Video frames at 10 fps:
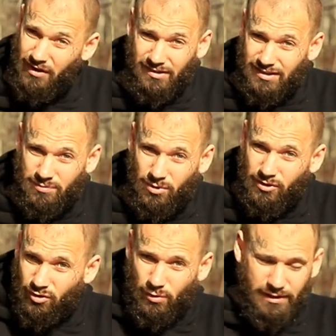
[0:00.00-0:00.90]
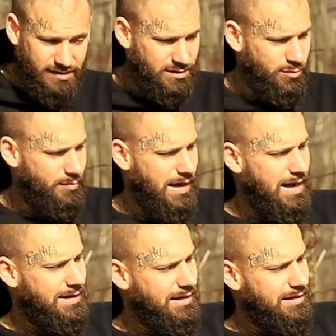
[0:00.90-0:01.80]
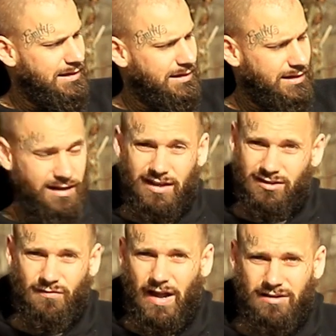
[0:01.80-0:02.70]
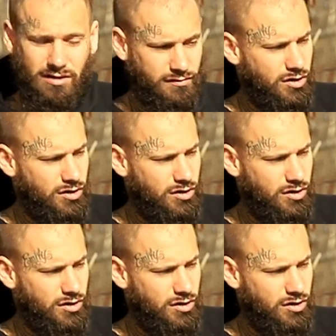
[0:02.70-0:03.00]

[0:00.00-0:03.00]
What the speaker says: very simple. It's a really simple pack, and it's effective.